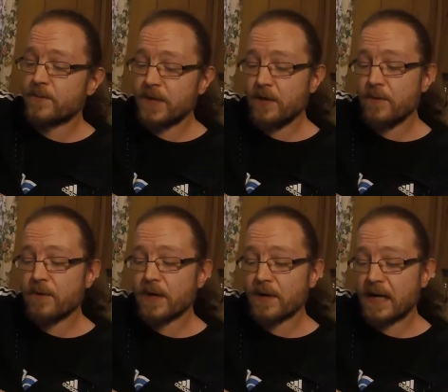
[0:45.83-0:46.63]
We knew we were
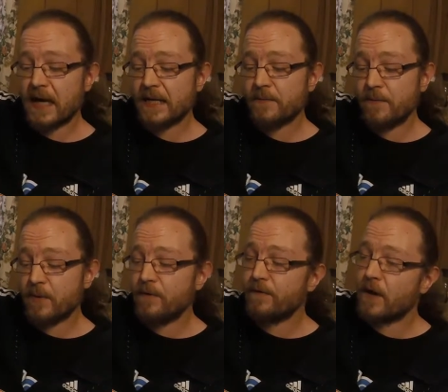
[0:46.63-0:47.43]
going to clad it with
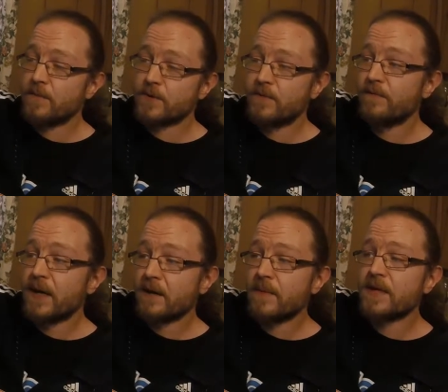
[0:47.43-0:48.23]
blue foam, so we've
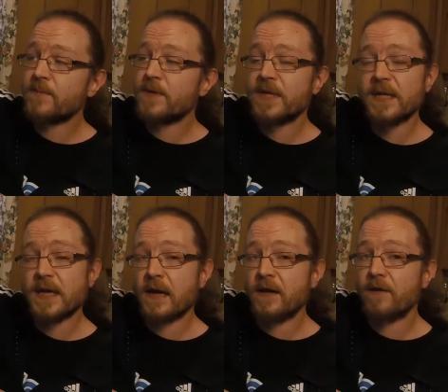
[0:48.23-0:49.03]
made our measurements
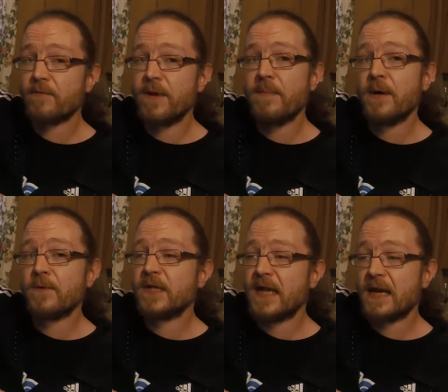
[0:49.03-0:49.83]
exactly 3
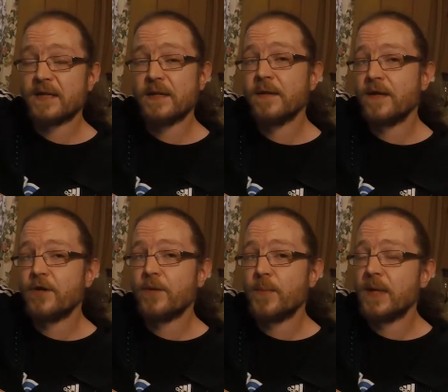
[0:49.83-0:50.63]
mils less than they
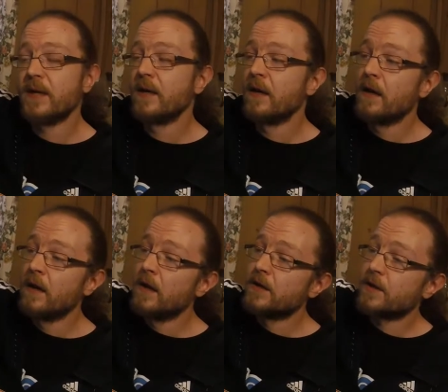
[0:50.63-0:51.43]
should be,
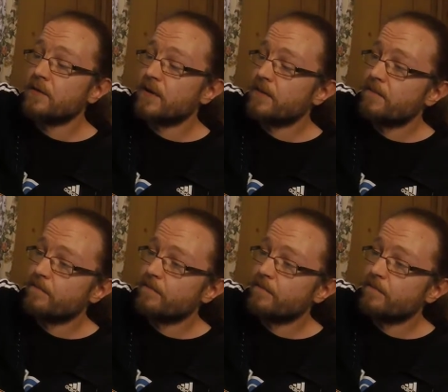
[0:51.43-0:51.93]
so that